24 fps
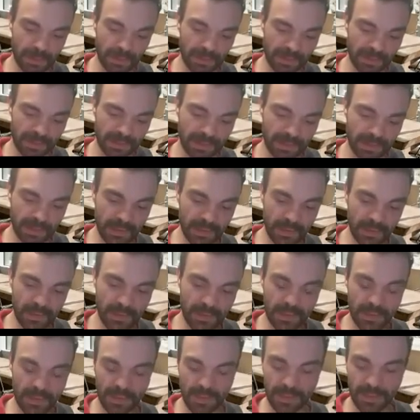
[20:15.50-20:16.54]

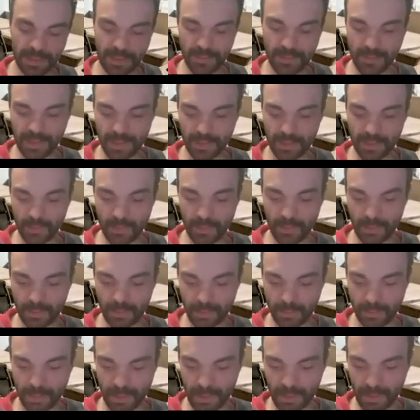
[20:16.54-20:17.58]
C, and then all the
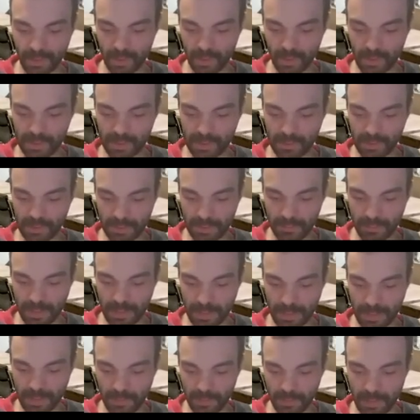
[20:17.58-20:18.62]
combinations. We would have
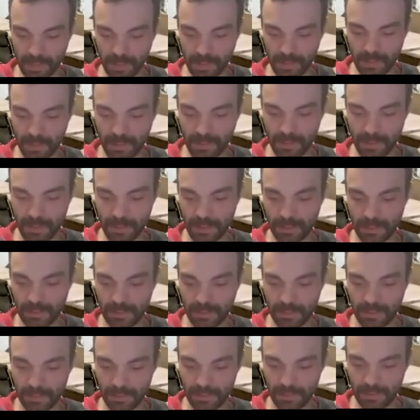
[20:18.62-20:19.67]
A, B,
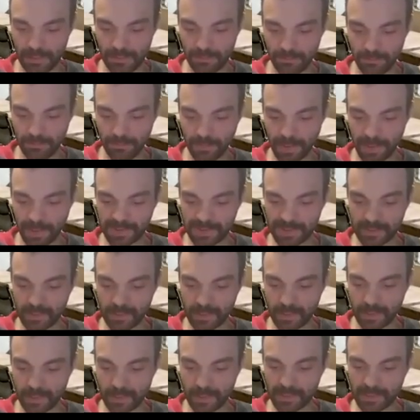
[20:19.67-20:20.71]
and so
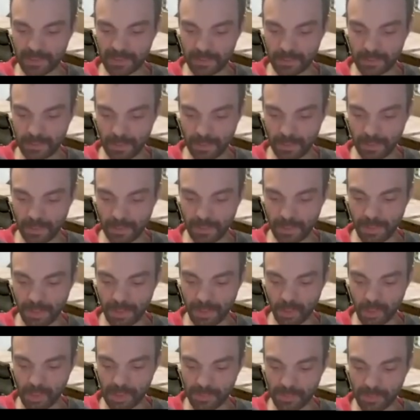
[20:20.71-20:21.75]
on. So all
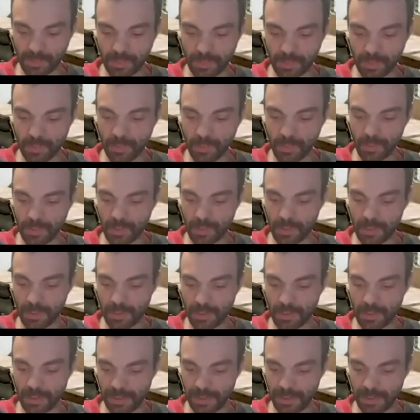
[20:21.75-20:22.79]
combinations with 2.
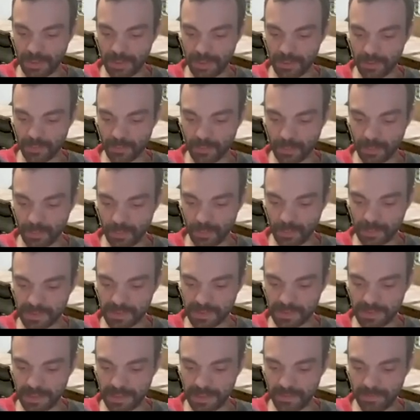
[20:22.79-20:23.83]
And of
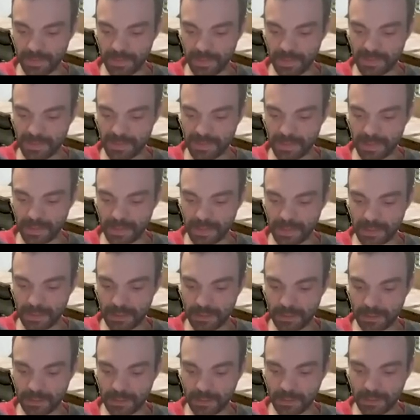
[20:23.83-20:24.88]
course, A, B, C
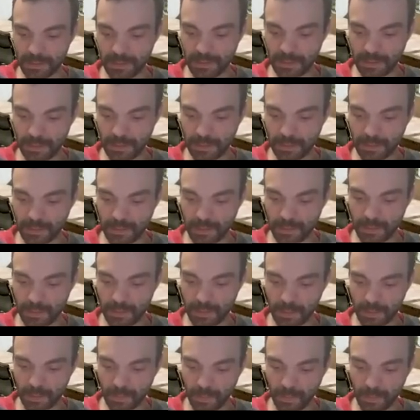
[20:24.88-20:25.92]

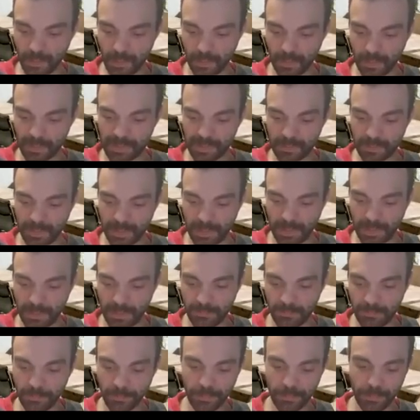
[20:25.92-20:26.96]
would also
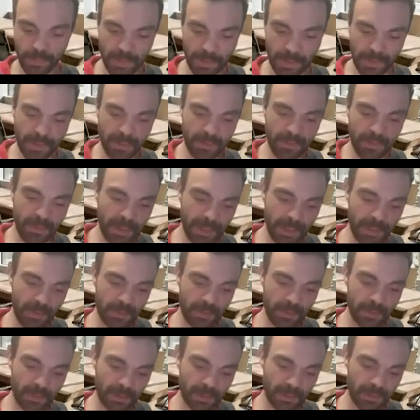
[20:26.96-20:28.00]
be in
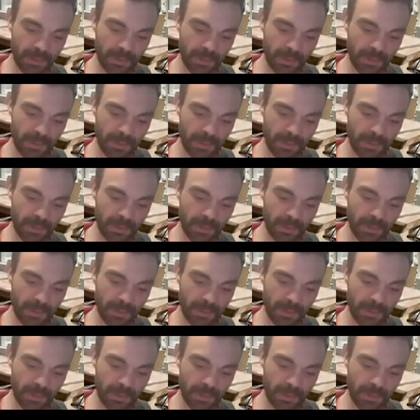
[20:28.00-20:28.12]
there.